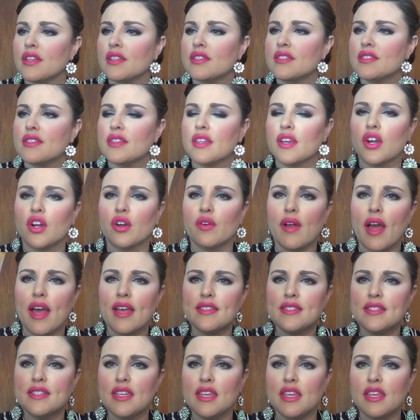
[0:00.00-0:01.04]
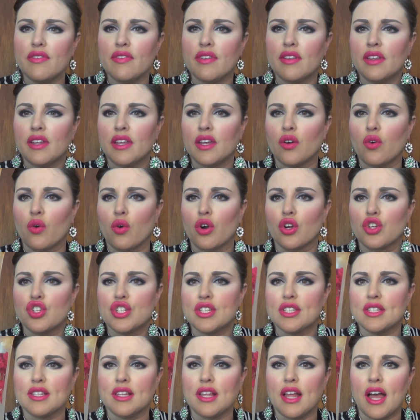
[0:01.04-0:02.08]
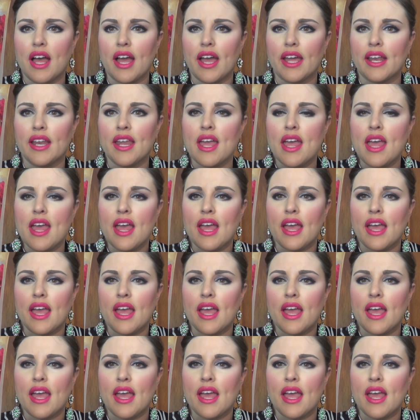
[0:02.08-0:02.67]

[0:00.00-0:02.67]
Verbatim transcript: It's the Caress Evenly Gorgeous line.